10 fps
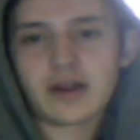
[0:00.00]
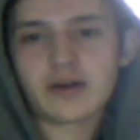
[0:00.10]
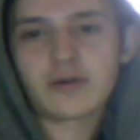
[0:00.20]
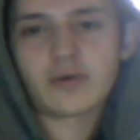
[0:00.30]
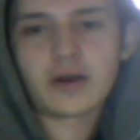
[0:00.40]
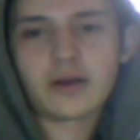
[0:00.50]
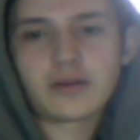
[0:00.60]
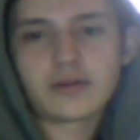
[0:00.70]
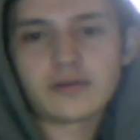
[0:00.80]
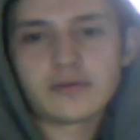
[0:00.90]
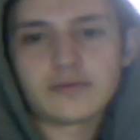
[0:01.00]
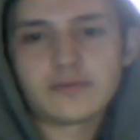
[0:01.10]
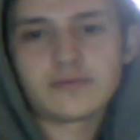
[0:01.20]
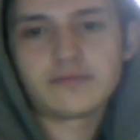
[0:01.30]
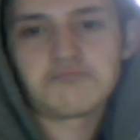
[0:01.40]
I don't know why.
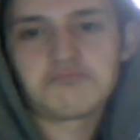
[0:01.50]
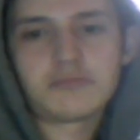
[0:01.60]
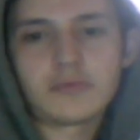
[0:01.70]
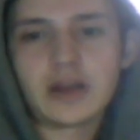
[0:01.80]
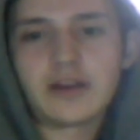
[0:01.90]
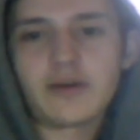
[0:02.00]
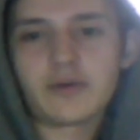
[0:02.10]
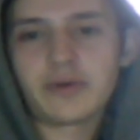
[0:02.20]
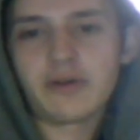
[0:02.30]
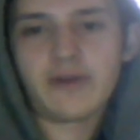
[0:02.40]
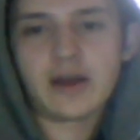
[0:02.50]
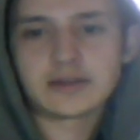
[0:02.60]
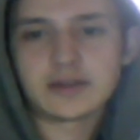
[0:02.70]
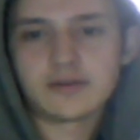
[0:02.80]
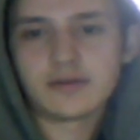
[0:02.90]
I did that one pretty
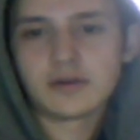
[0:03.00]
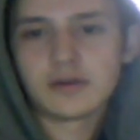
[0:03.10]
fast, too.